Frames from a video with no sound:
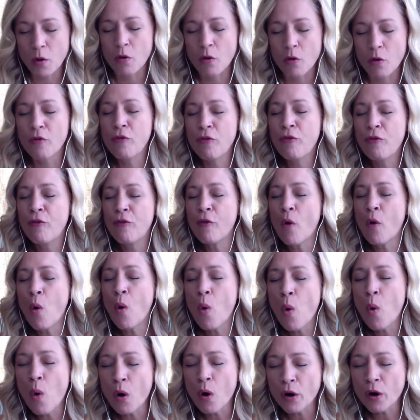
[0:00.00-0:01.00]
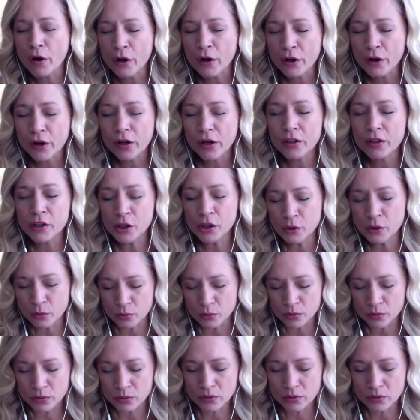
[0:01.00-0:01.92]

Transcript: For you.